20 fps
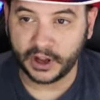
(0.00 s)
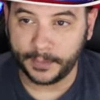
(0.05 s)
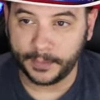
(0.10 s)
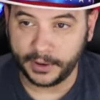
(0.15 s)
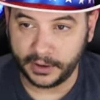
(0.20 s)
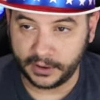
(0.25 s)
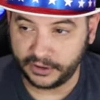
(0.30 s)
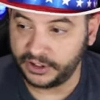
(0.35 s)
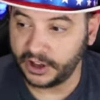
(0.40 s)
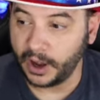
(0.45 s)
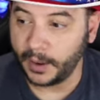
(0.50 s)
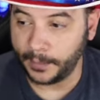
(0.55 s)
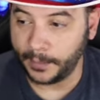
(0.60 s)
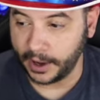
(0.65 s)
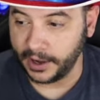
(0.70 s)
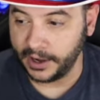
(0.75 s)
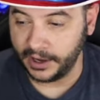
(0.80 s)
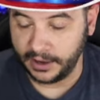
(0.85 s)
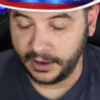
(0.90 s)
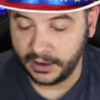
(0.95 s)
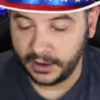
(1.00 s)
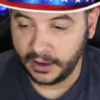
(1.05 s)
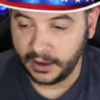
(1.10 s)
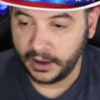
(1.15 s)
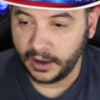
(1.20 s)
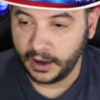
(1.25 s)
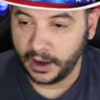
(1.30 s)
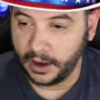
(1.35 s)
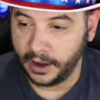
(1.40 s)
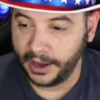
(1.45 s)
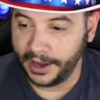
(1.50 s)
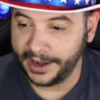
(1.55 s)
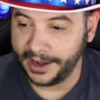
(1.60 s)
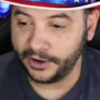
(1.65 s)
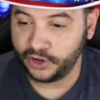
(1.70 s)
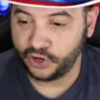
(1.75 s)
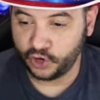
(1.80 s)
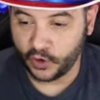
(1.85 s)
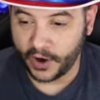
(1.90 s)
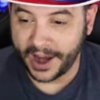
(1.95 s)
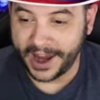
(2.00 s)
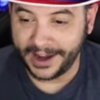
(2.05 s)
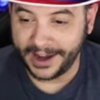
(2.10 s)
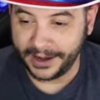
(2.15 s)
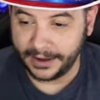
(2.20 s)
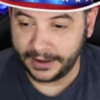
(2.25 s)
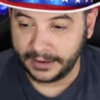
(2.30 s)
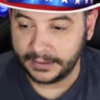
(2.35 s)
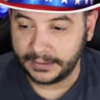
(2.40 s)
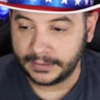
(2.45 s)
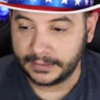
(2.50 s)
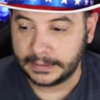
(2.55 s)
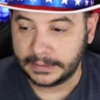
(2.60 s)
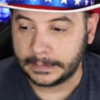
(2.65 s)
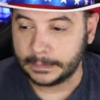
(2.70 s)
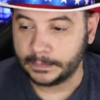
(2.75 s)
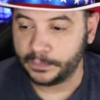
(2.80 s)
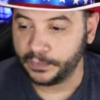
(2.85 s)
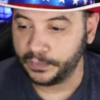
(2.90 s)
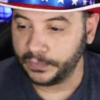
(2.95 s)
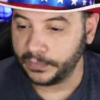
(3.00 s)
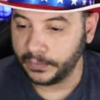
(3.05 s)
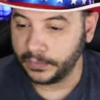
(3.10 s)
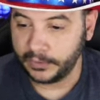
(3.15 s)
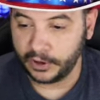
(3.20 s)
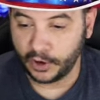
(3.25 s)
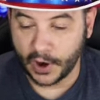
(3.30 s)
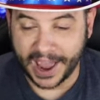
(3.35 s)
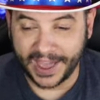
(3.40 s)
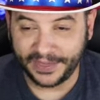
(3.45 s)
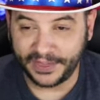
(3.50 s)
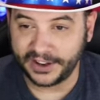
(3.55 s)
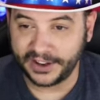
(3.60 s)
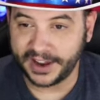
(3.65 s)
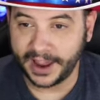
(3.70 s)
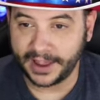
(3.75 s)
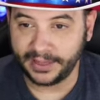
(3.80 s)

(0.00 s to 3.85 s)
some somebody uh, in a trade, you know, at the